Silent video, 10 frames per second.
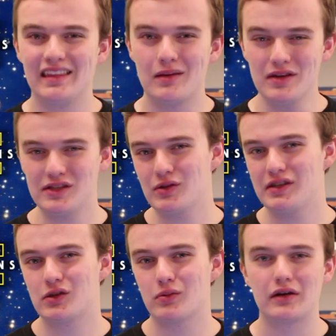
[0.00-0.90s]
The
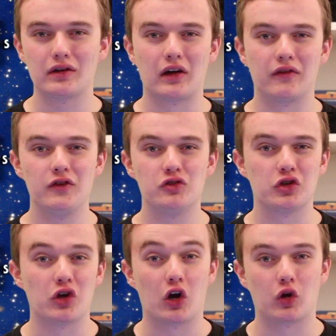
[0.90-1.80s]
mysteries surrounding her
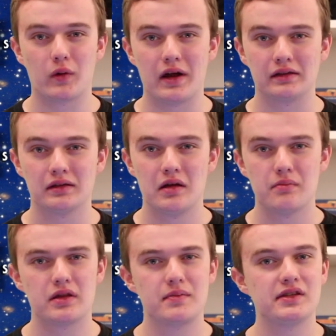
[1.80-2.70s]
future are great,
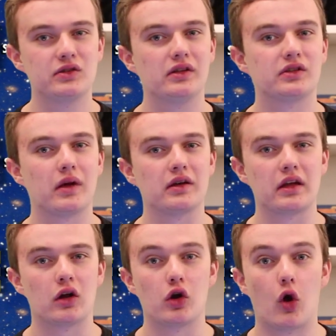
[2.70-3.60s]
but the mystery
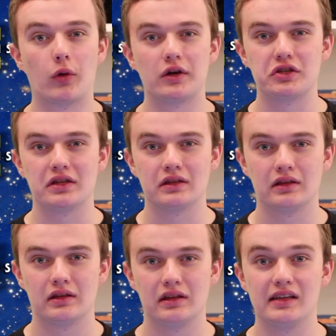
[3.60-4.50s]
surrounding her origin
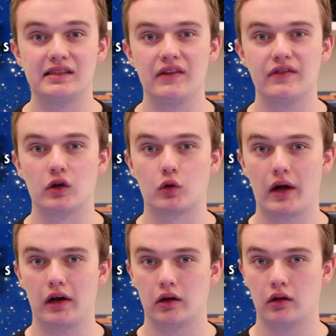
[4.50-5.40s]
is even
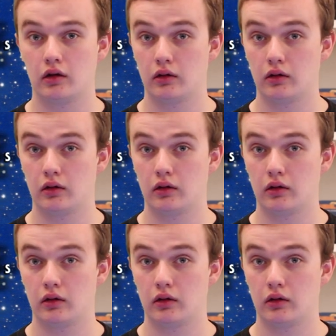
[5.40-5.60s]
greater.